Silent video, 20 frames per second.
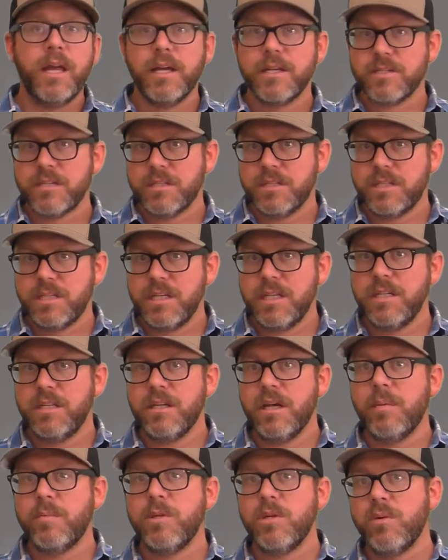has a
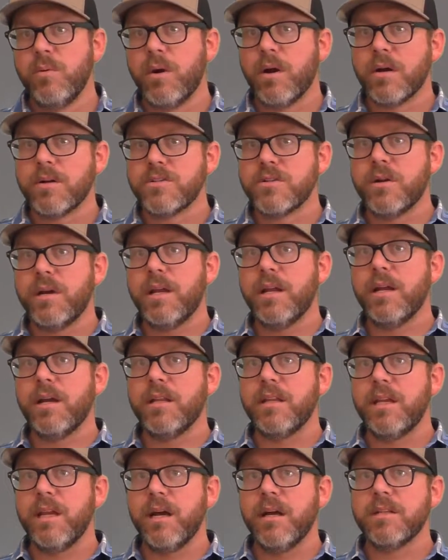DWR treating
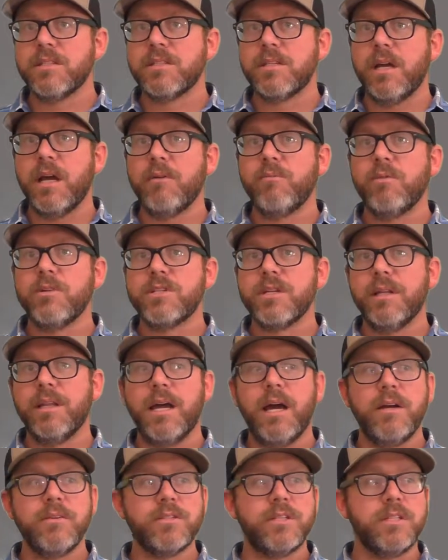on the outside, which
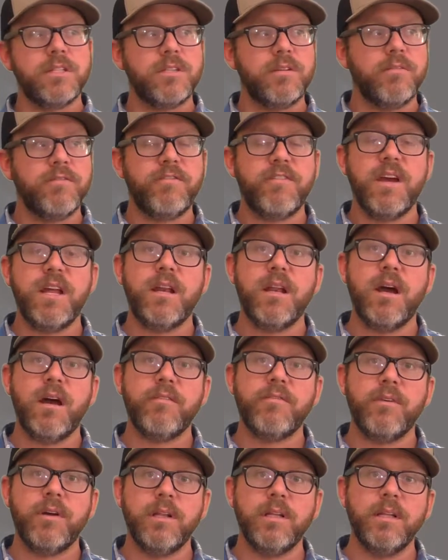allows it to fend
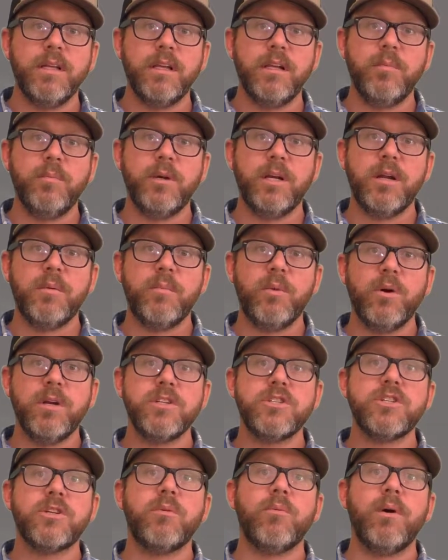off a little bit of
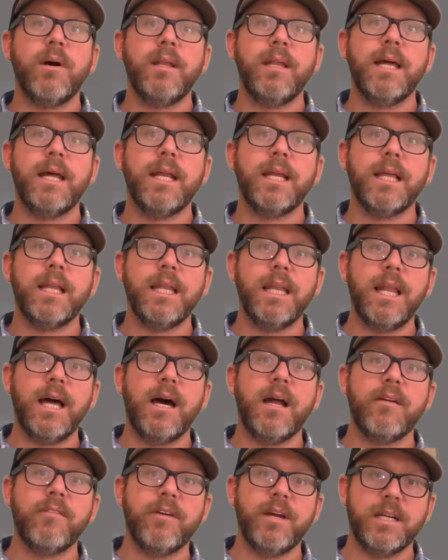moisture while letting a
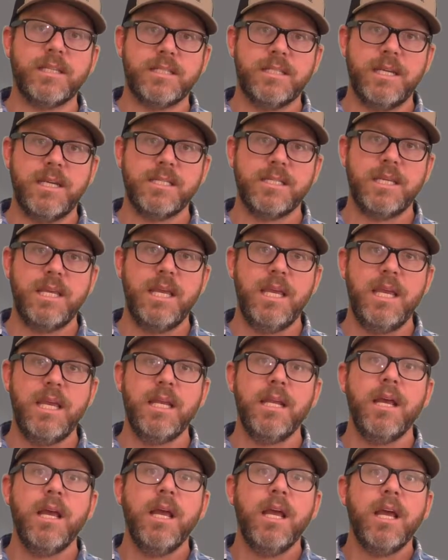lot of excess
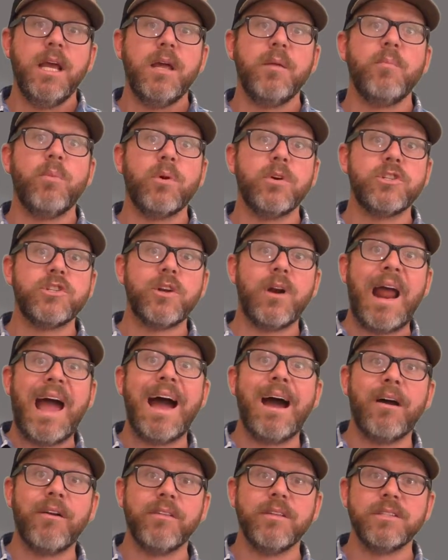heat and moisture
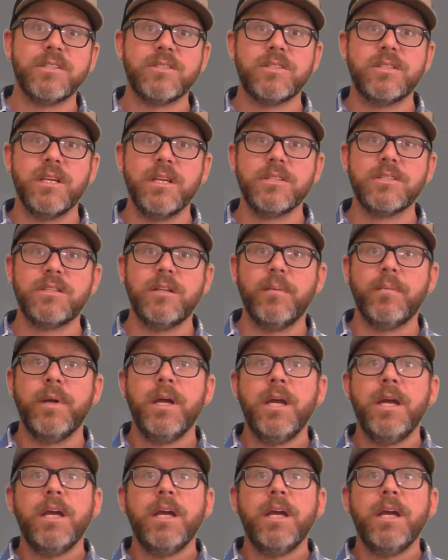out of the system.